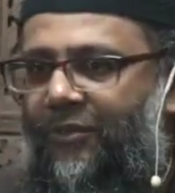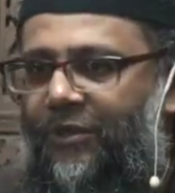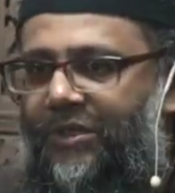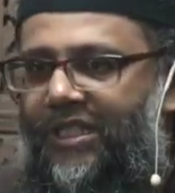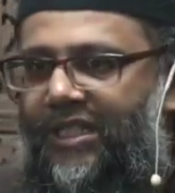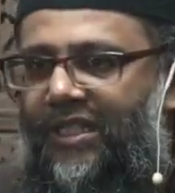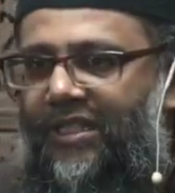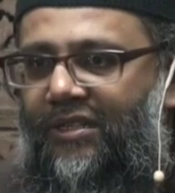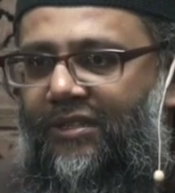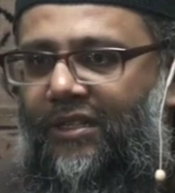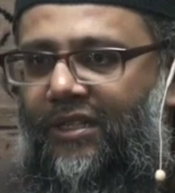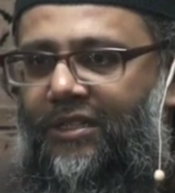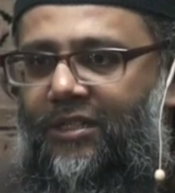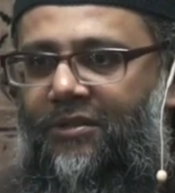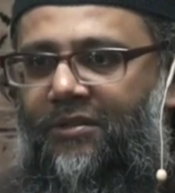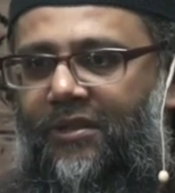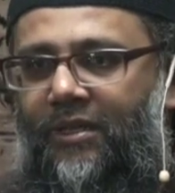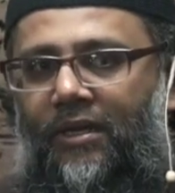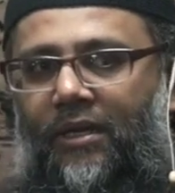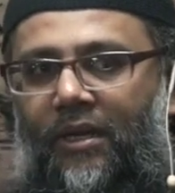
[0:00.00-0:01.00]
14, 13,
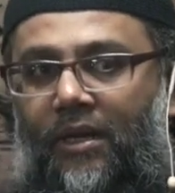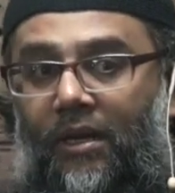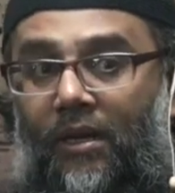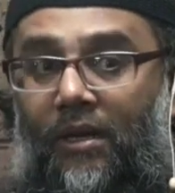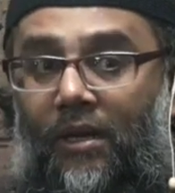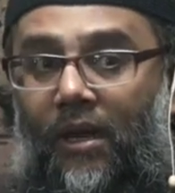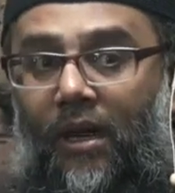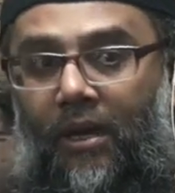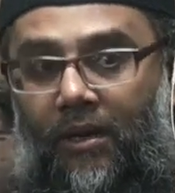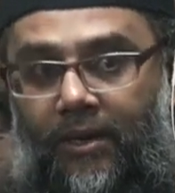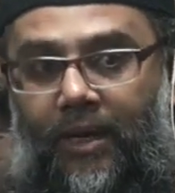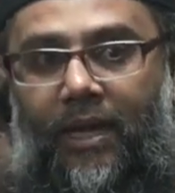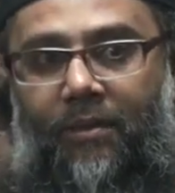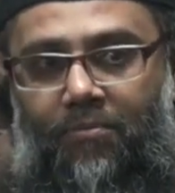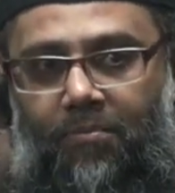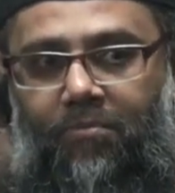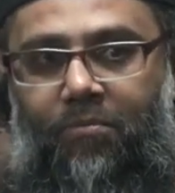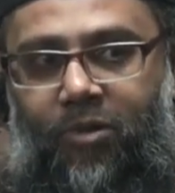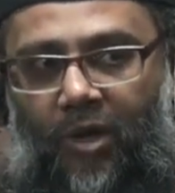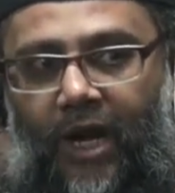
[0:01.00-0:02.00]
you think,
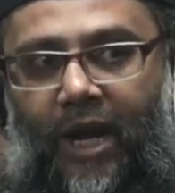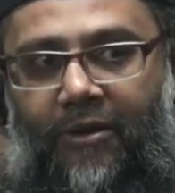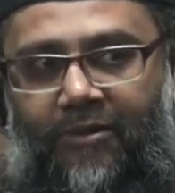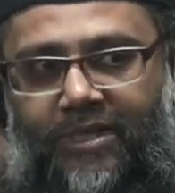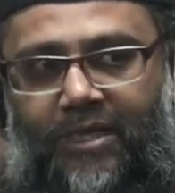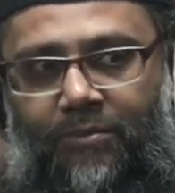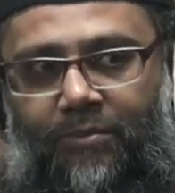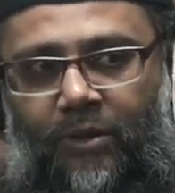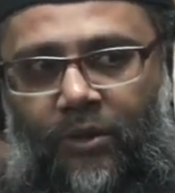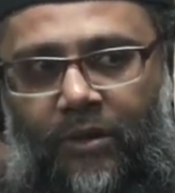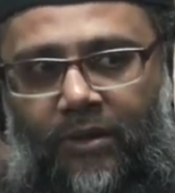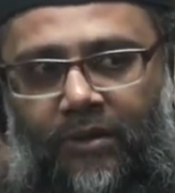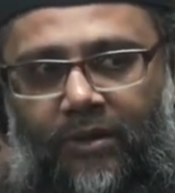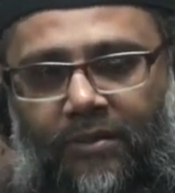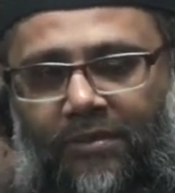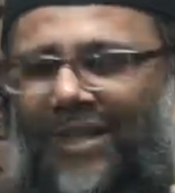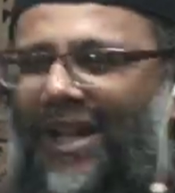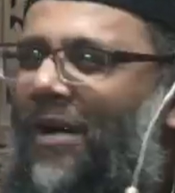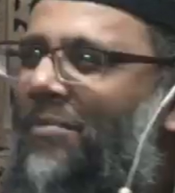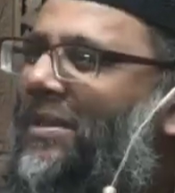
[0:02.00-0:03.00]
okay, prayer is
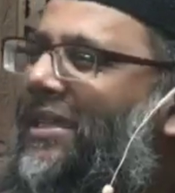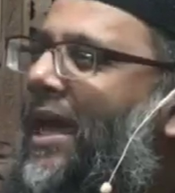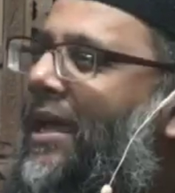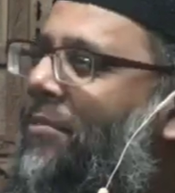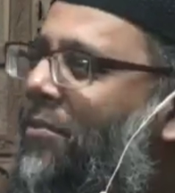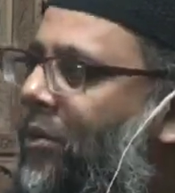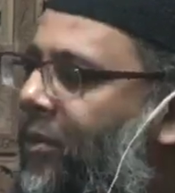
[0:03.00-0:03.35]
important. It can't be that